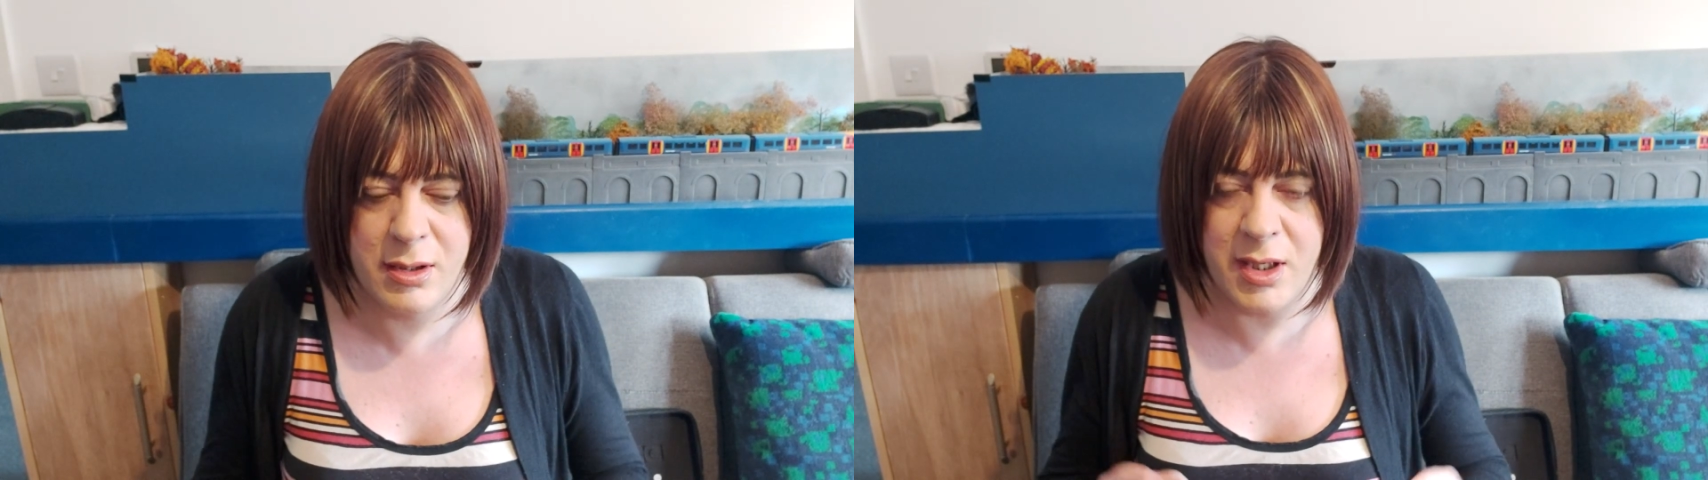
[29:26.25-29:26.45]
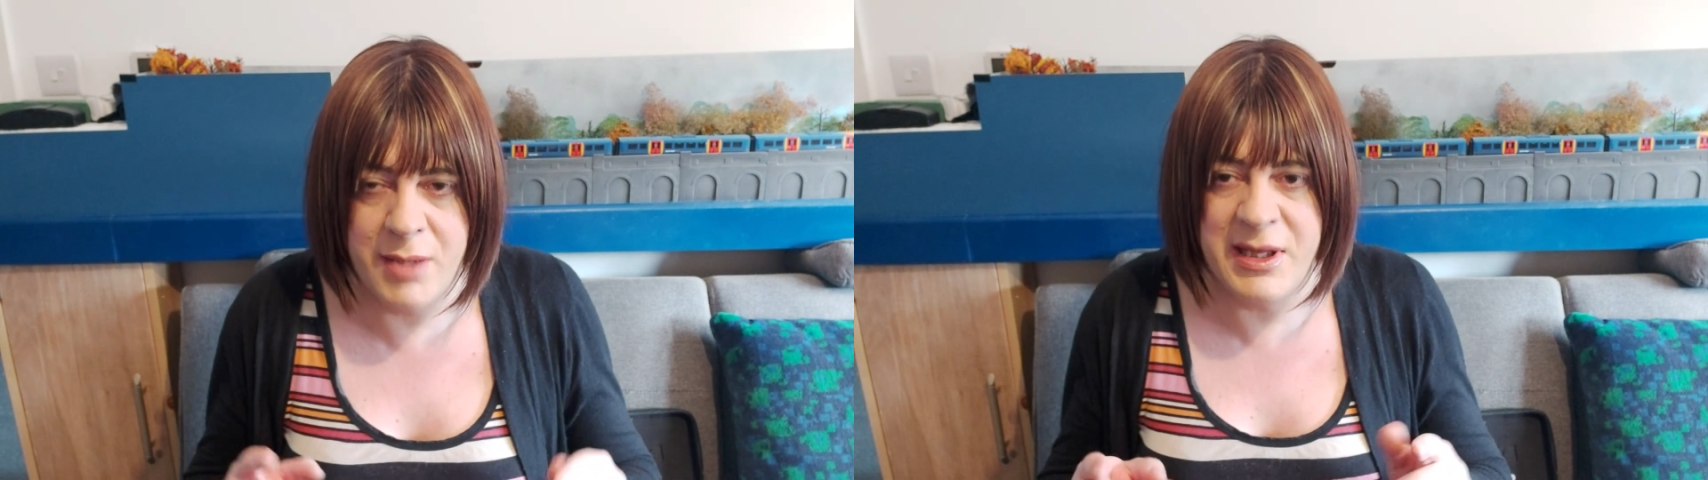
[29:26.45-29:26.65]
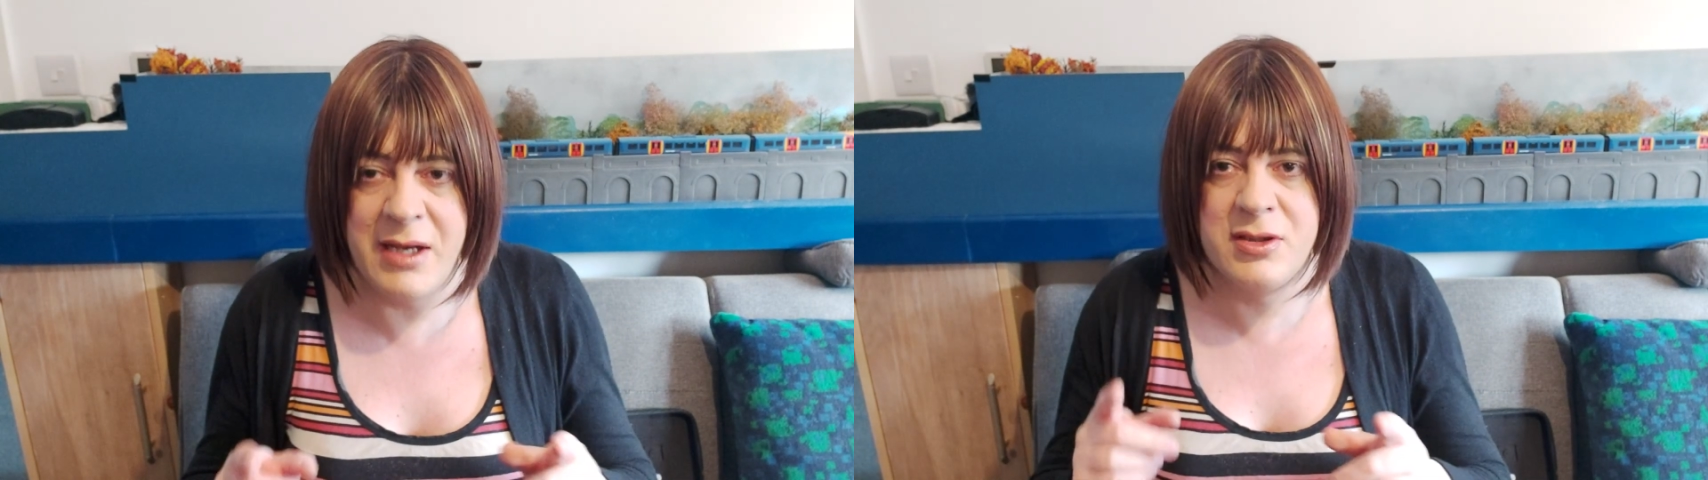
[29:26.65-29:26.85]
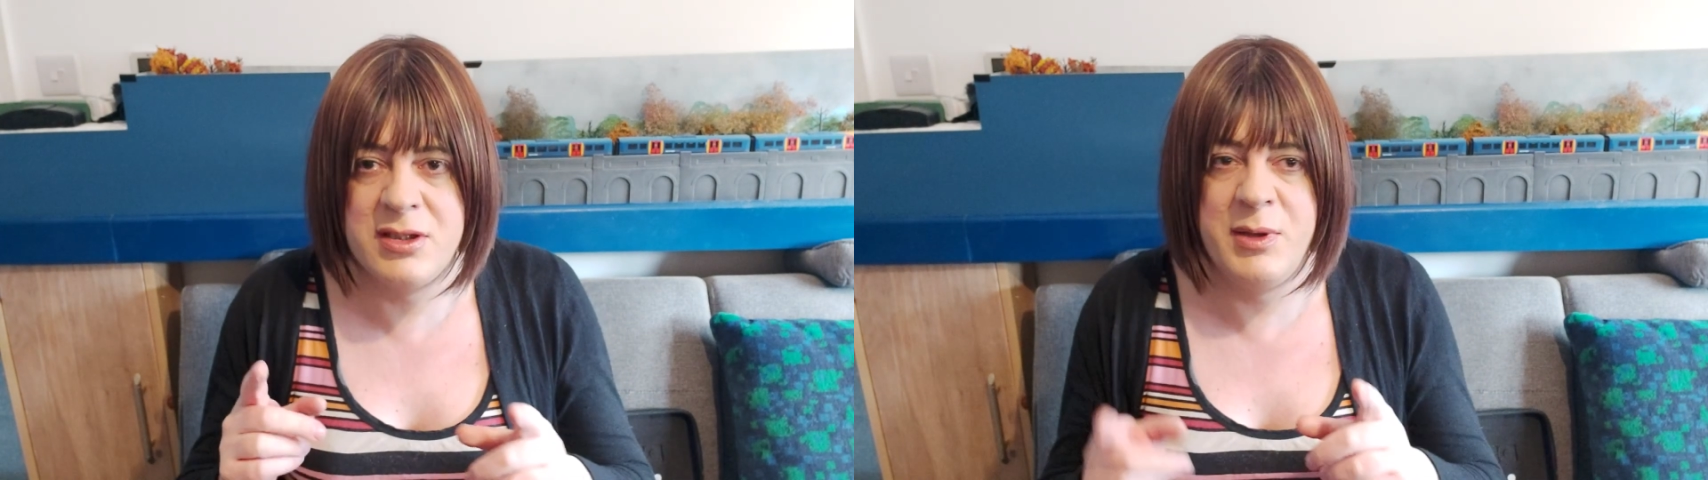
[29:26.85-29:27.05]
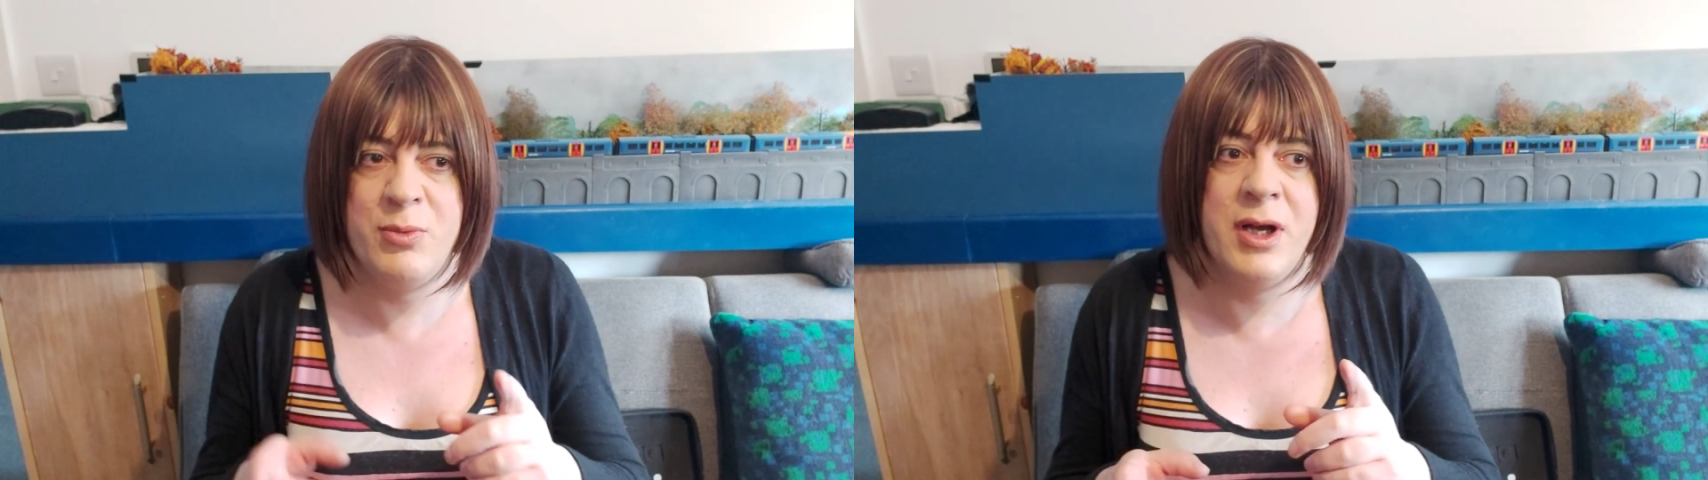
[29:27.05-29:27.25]
I'm now going to
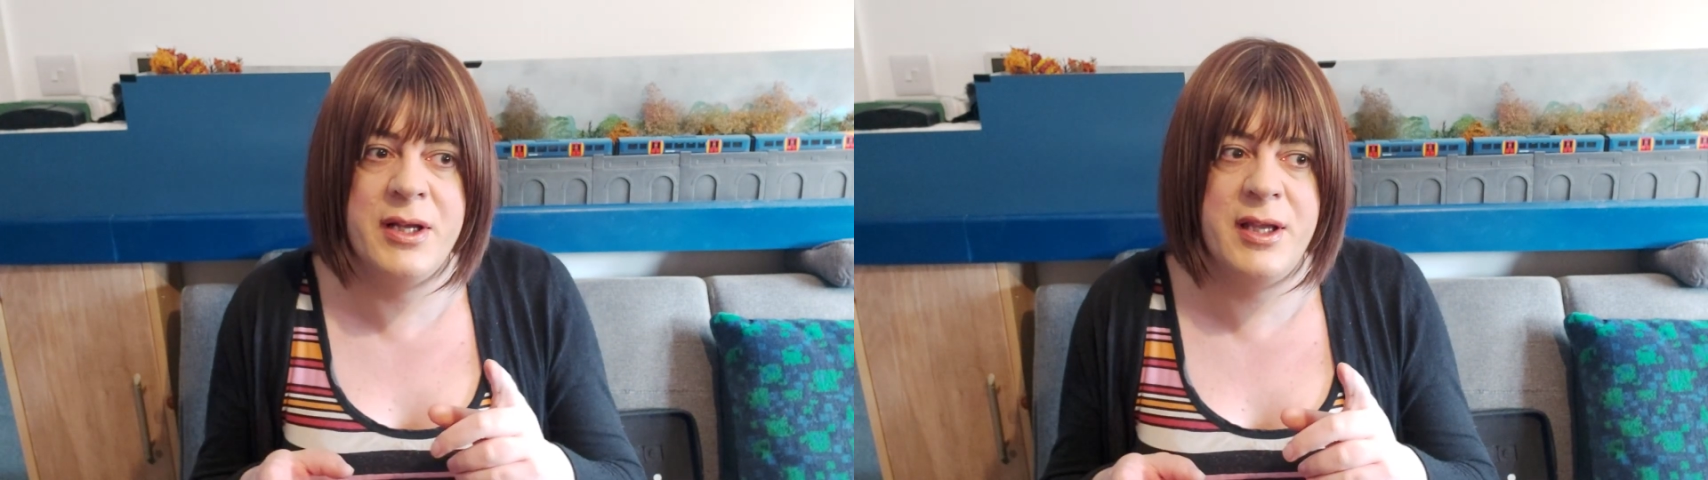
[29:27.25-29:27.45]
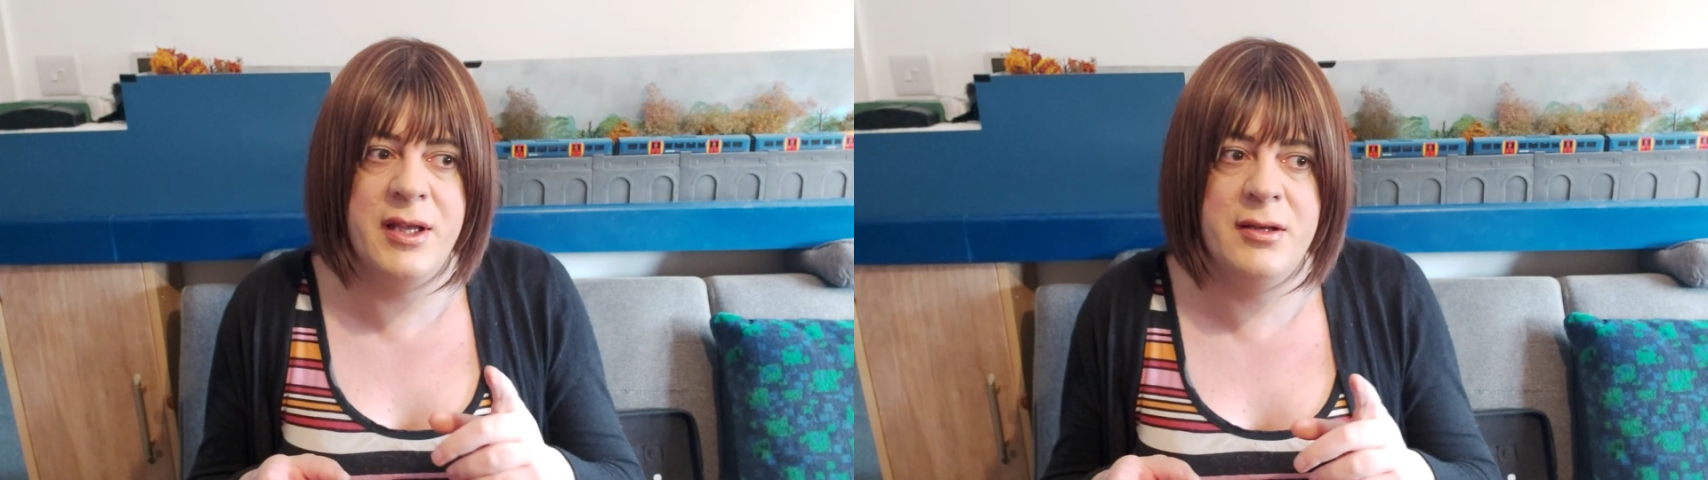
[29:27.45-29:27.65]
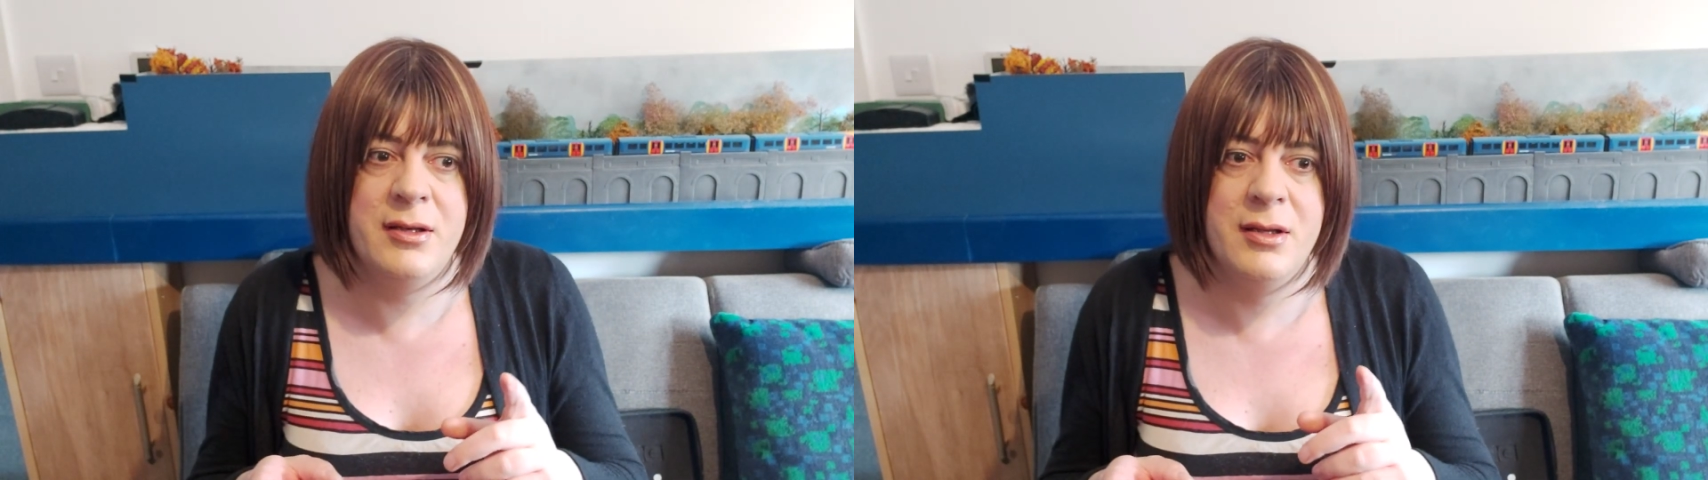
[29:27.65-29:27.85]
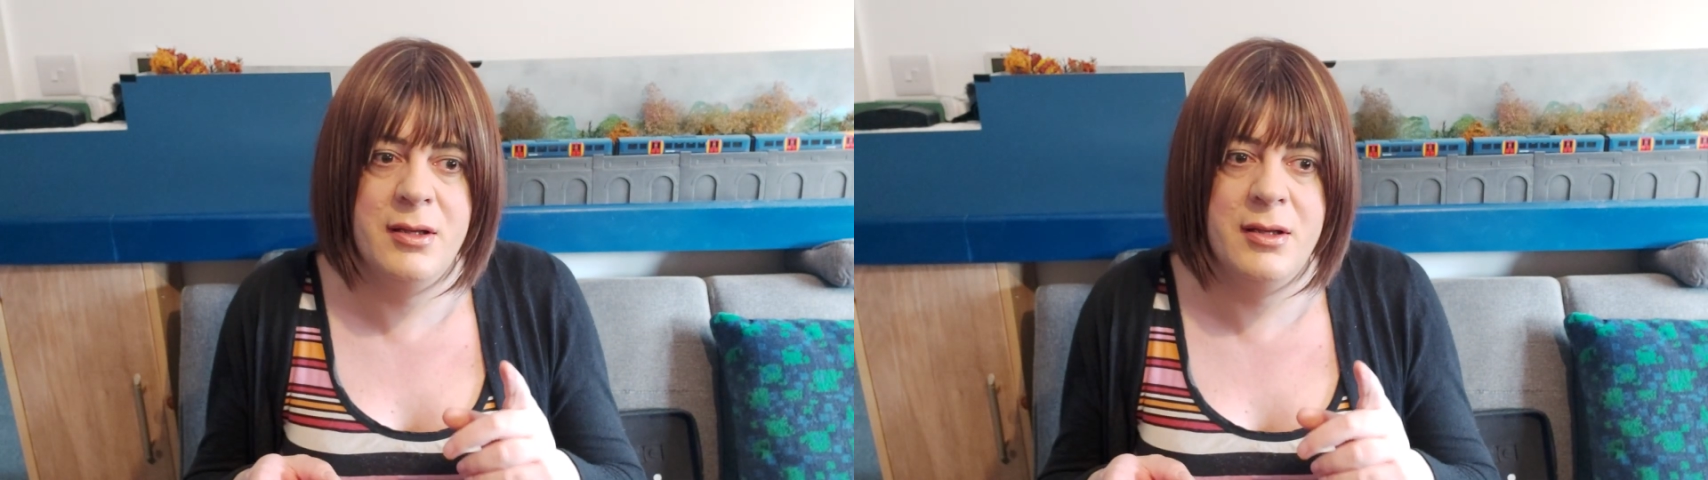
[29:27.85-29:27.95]
be working